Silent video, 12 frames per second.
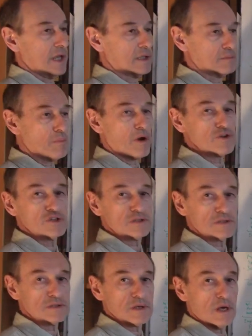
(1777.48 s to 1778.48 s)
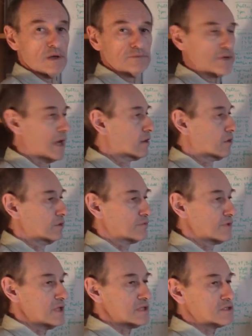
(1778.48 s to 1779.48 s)
and margins of error
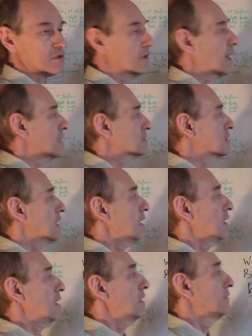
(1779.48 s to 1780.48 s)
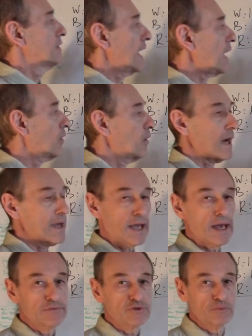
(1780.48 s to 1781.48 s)
for these two guys. Now I
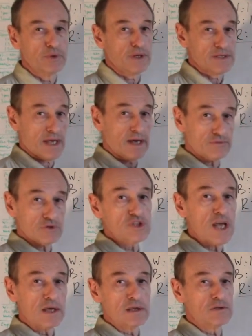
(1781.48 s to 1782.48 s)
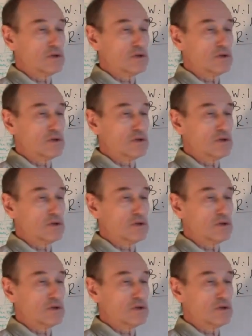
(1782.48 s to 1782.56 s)
have to, because I have to take into